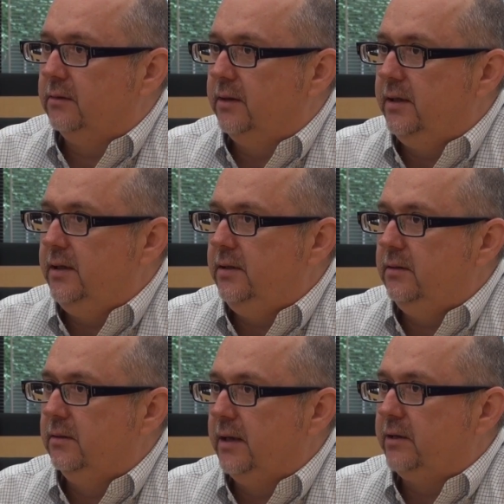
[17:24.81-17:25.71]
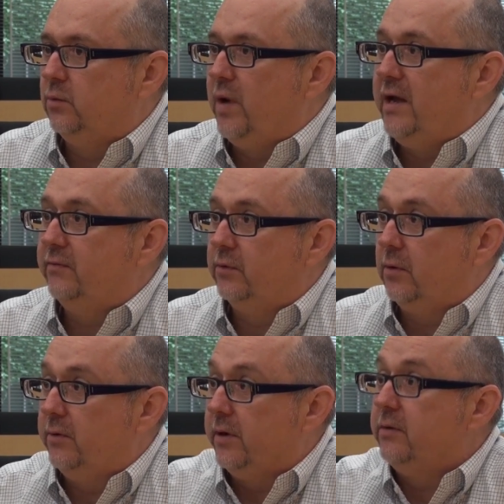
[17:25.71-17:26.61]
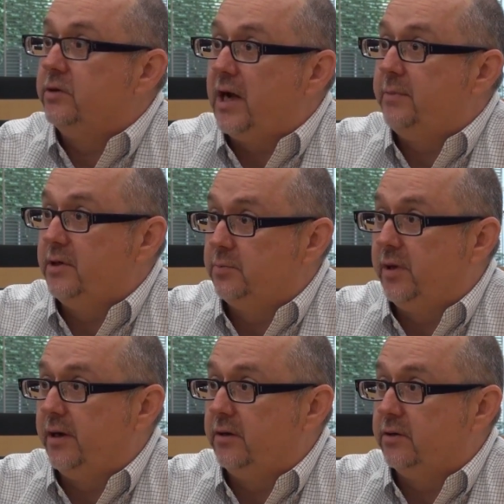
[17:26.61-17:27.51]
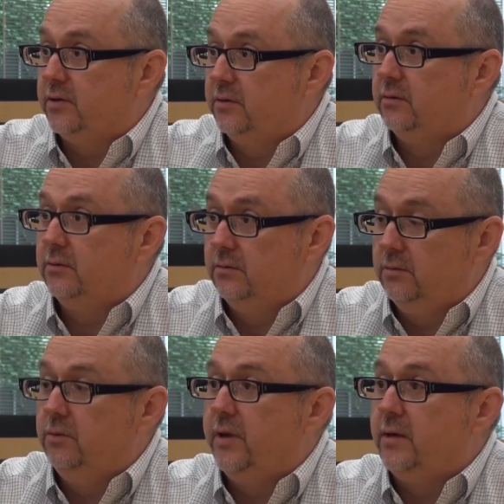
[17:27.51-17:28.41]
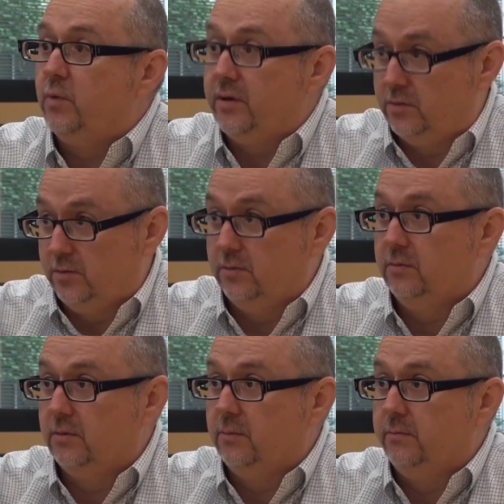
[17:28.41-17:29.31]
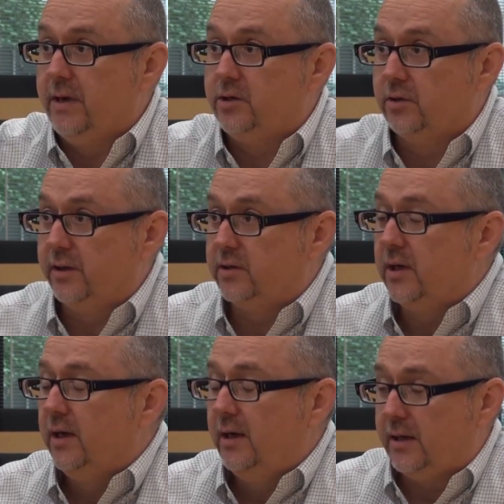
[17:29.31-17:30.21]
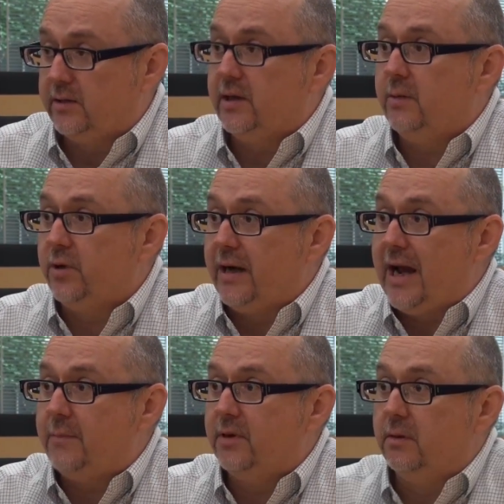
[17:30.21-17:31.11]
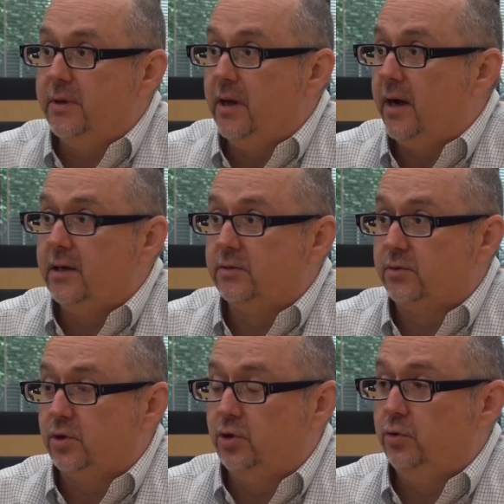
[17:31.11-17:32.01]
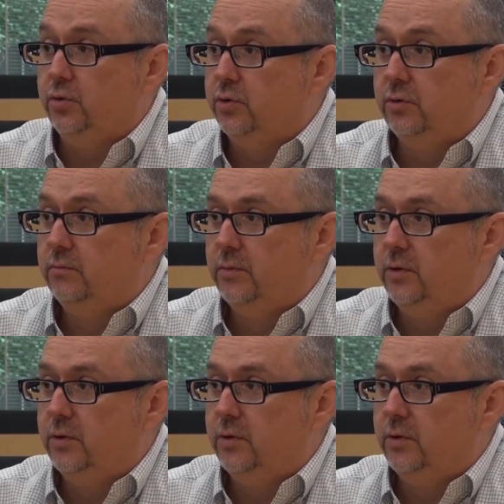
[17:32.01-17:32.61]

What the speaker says: He led the way for all the other Japanese players who then went to the major leagues. At the time when it happened in the mid-90s, it was a huge.